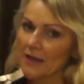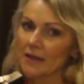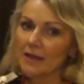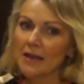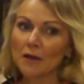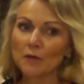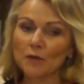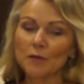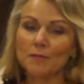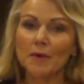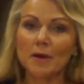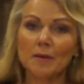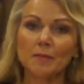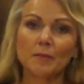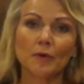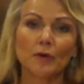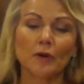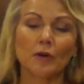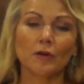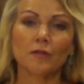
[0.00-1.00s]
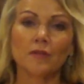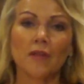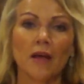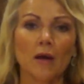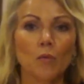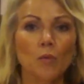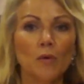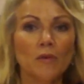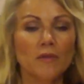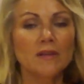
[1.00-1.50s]
Now remember
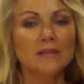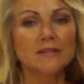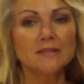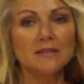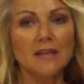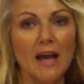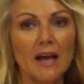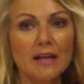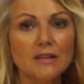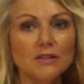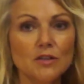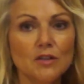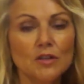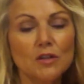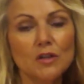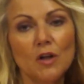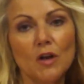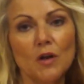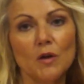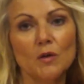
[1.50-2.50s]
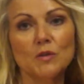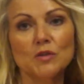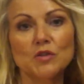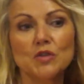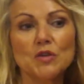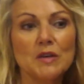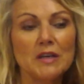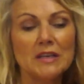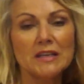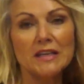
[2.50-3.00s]
that when the slides are closed,
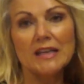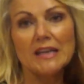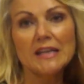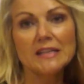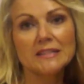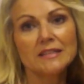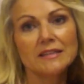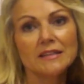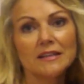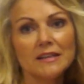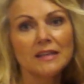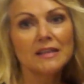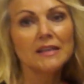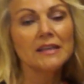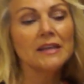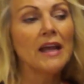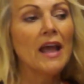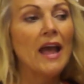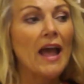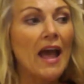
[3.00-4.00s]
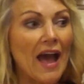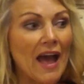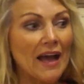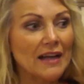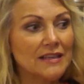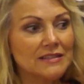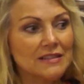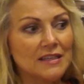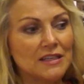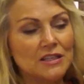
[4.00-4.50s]
you can easily
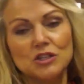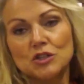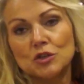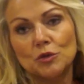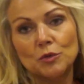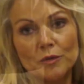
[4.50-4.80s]
access your